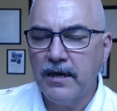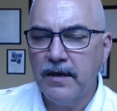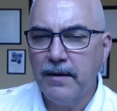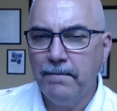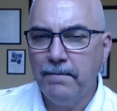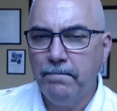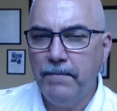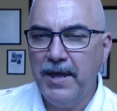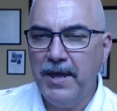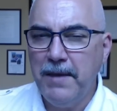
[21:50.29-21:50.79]

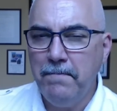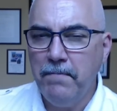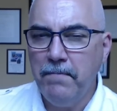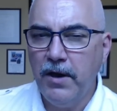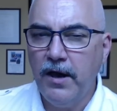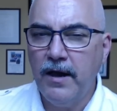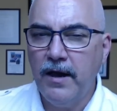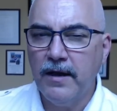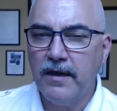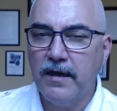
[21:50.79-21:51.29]

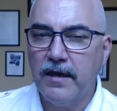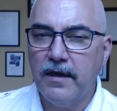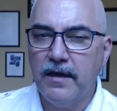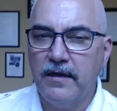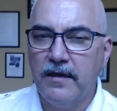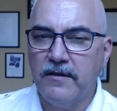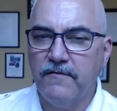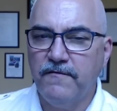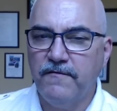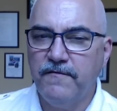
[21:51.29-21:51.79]
PMBOK is a
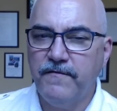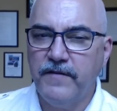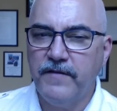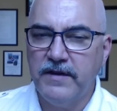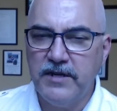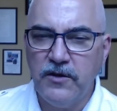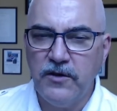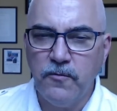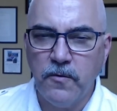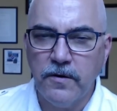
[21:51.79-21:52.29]
funny
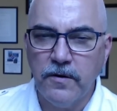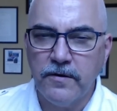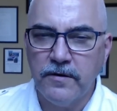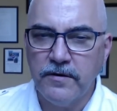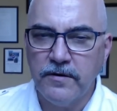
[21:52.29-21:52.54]
word.